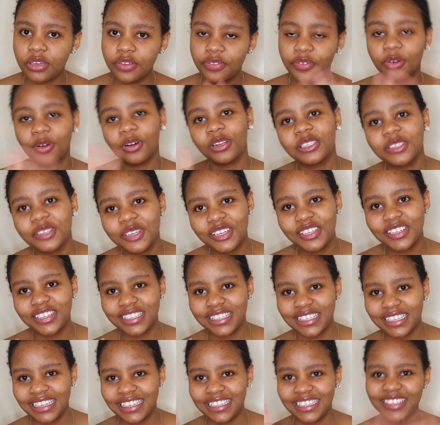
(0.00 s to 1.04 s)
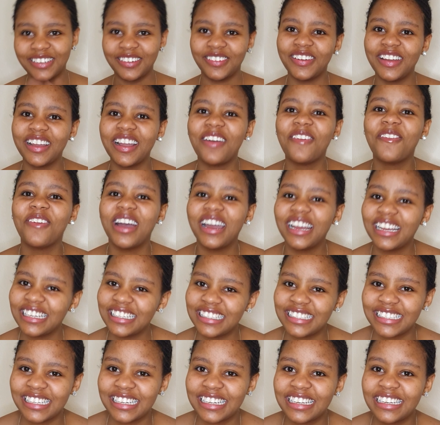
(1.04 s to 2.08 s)
If you're also interested in knowing why
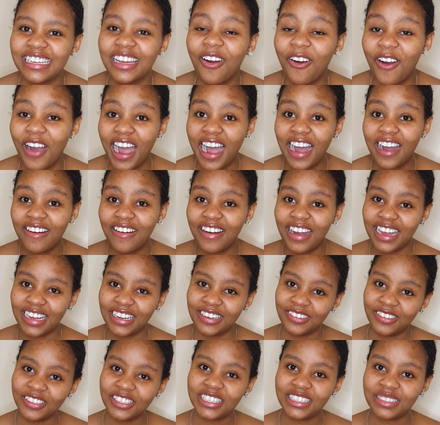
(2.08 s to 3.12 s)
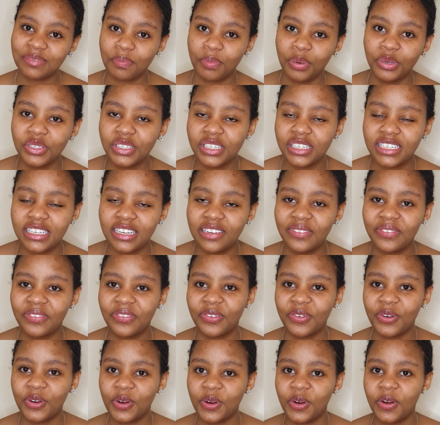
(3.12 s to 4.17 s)
exactly or how I got positive
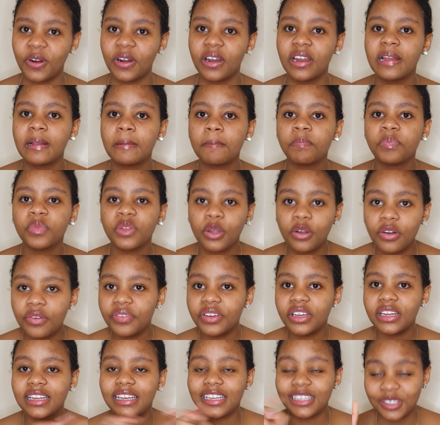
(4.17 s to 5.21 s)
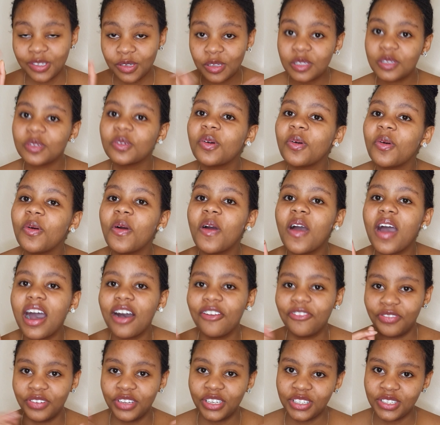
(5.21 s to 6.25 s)
for COVID, it's also a
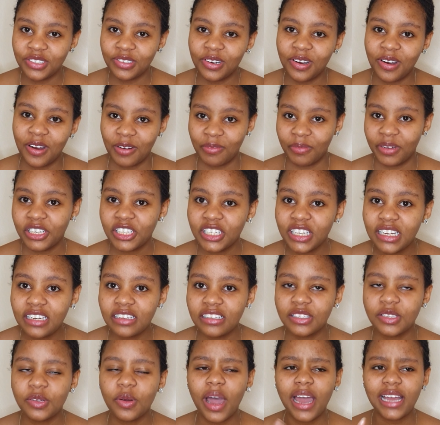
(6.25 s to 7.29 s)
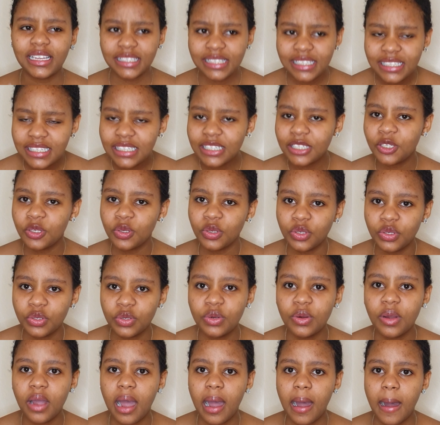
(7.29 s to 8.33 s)
video on my channel. So I started to
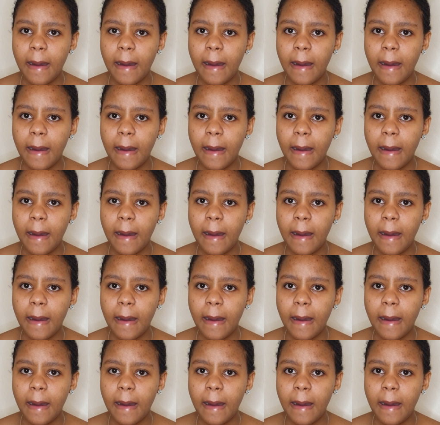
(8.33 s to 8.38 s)
do